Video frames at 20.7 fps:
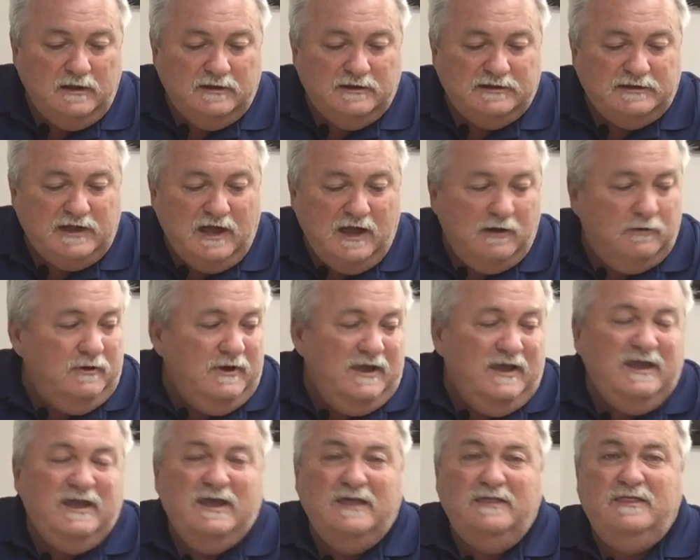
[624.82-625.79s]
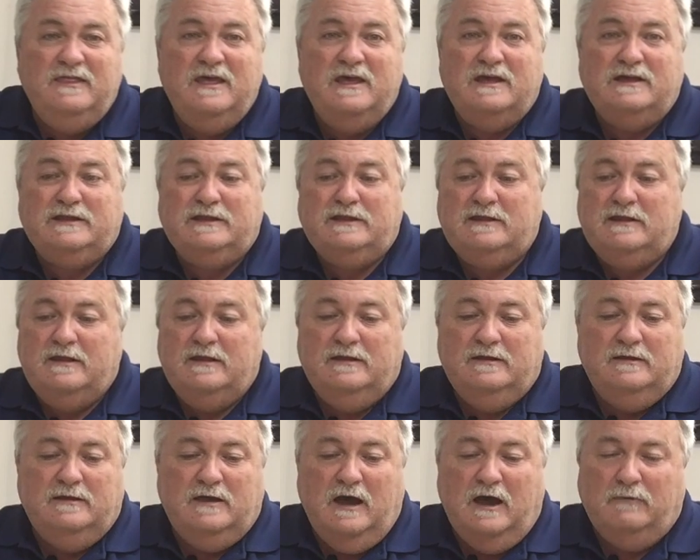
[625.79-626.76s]
So in this,
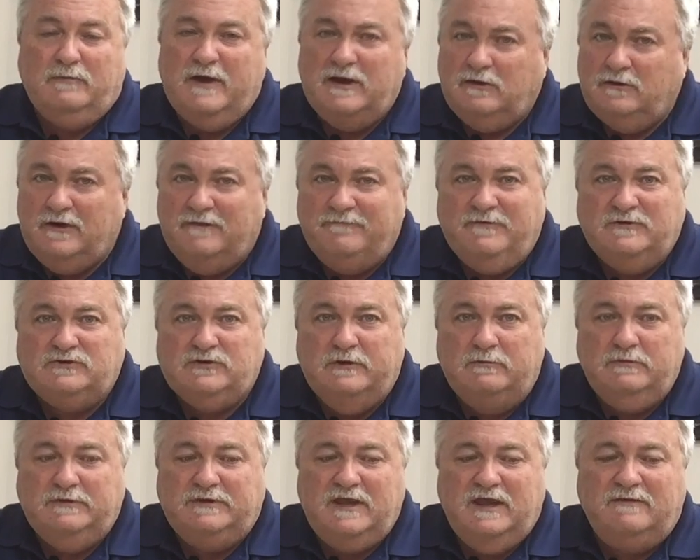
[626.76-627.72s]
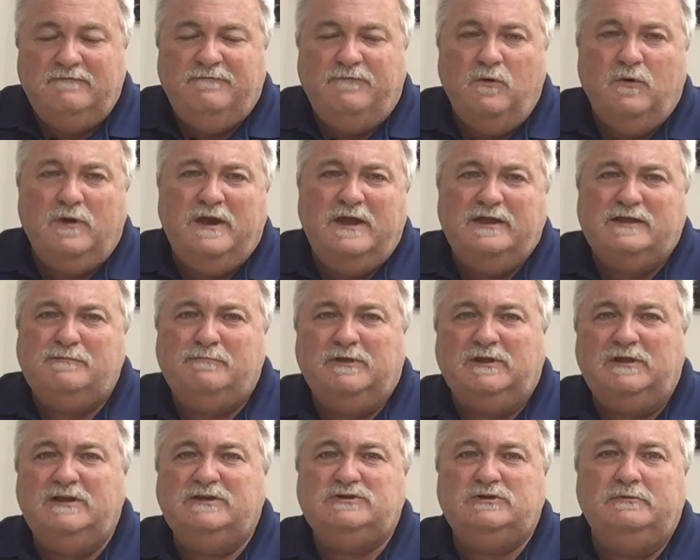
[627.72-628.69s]
uh, regular infantry would take four hits,
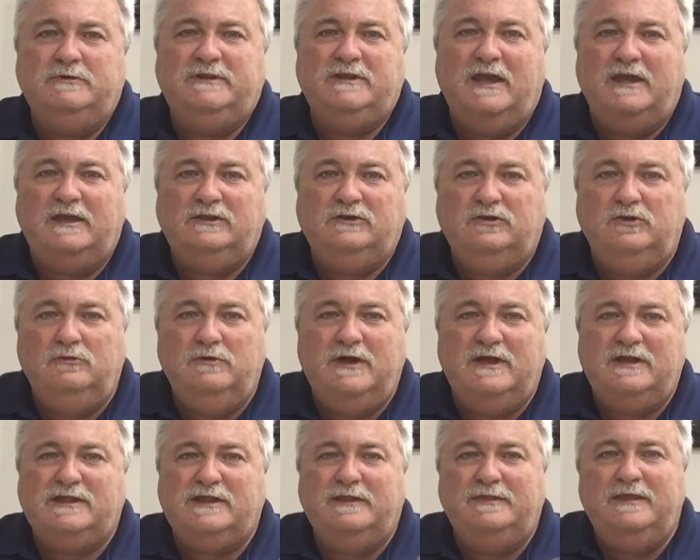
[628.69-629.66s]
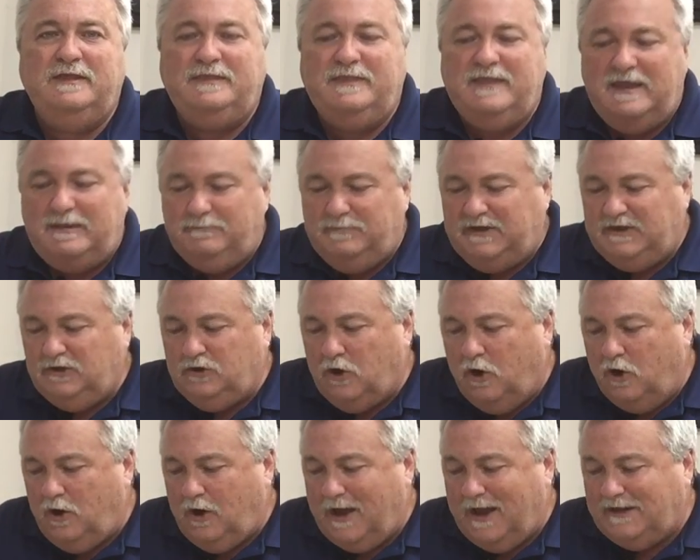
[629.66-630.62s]
militia would take two hits, and then they'd be
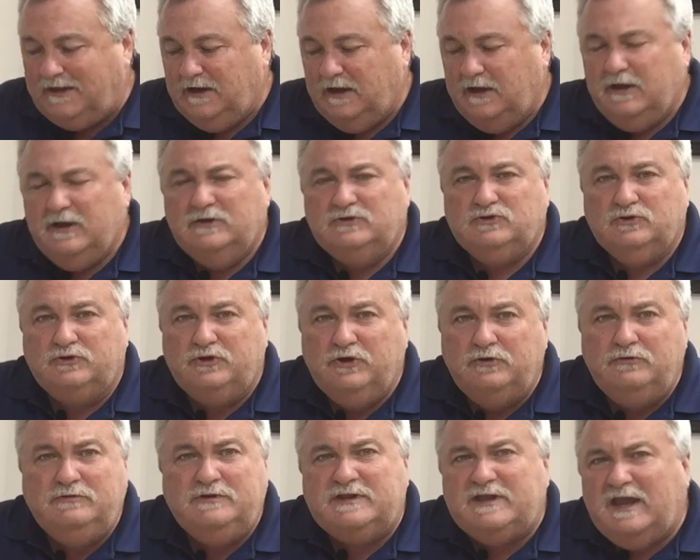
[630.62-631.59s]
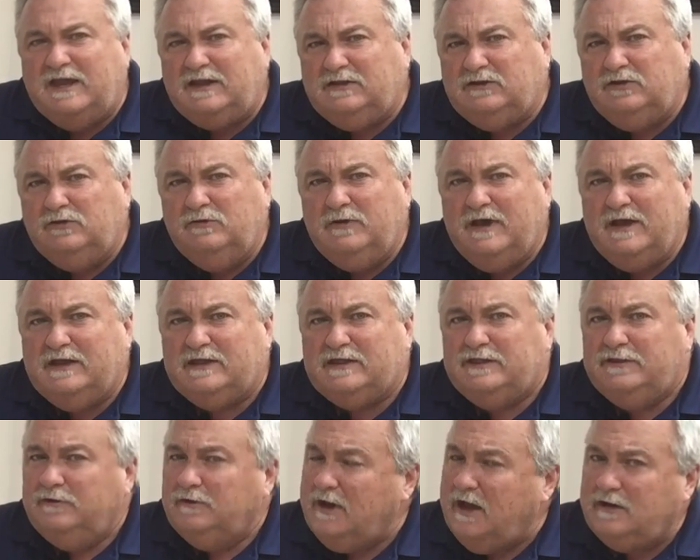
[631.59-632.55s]
gone. Dragoons take two
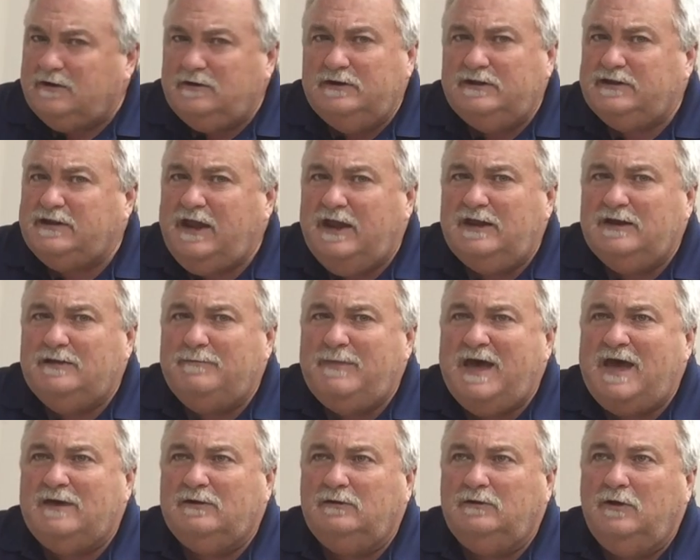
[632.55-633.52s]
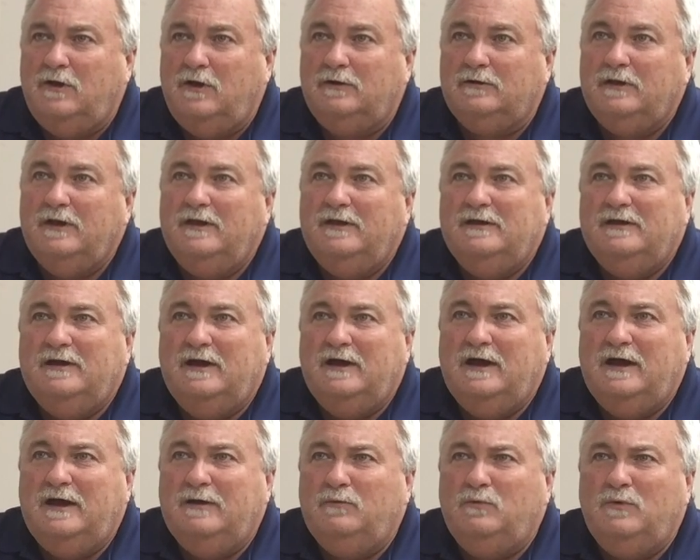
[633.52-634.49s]
hits. They're not going to stay in a battle long.
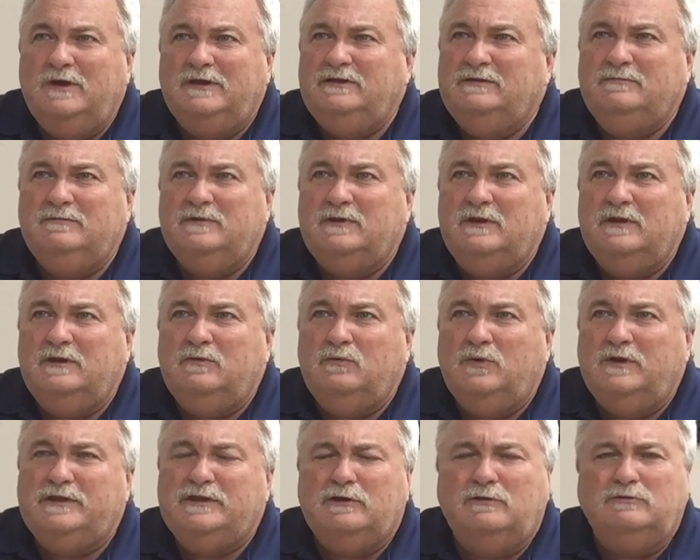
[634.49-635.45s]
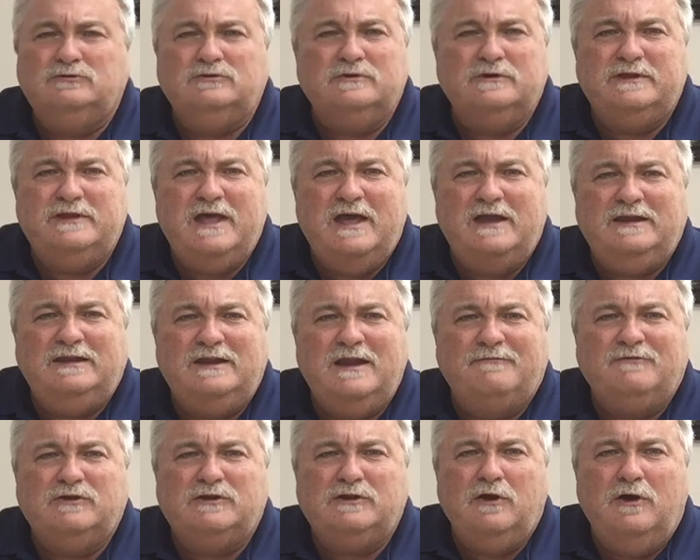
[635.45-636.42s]
Uh, one, one soldier said he
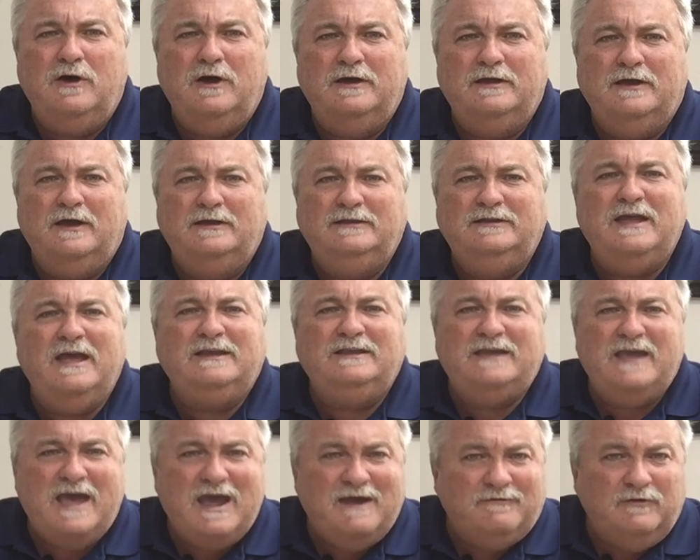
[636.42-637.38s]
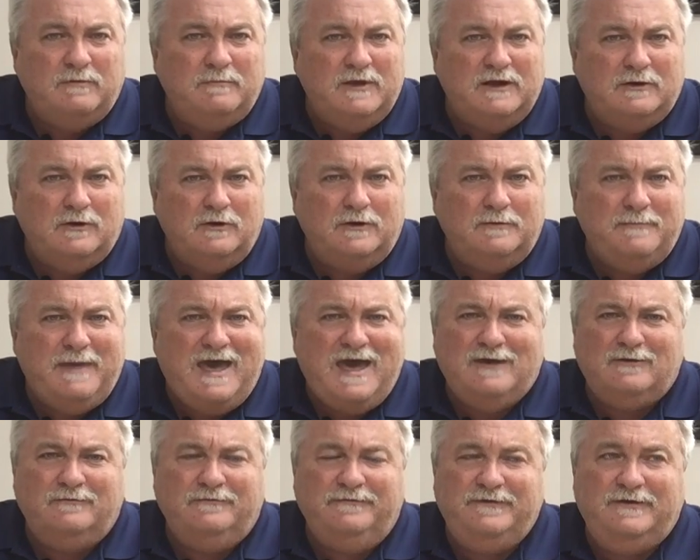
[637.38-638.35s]
never saw a, a, dead cavalryman on a
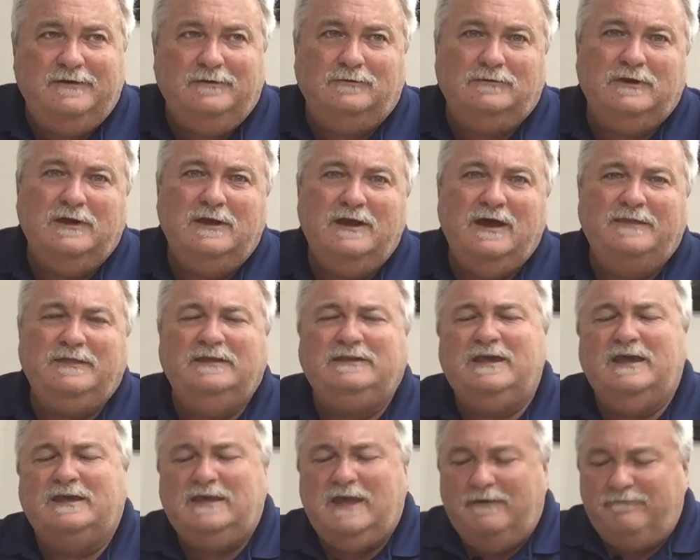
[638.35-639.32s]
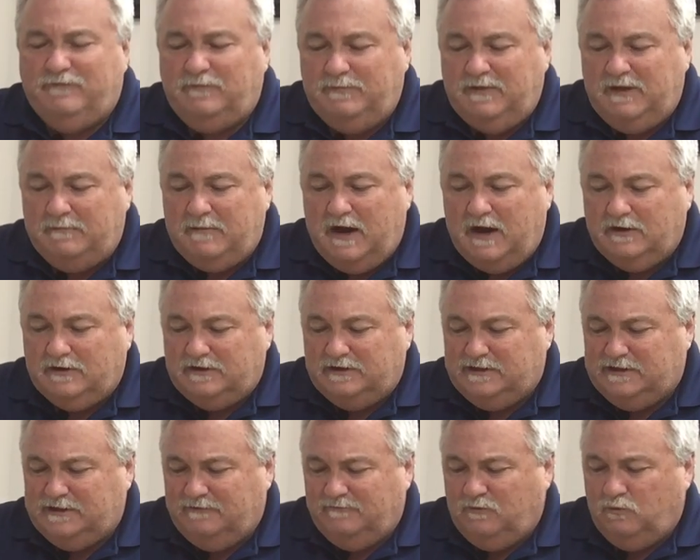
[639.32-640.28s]
battlefield. I think that came from the
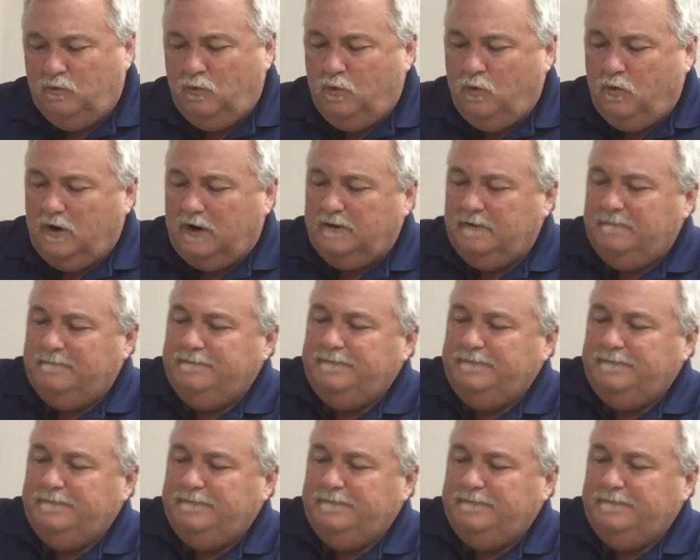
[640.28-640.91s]
American Civil War.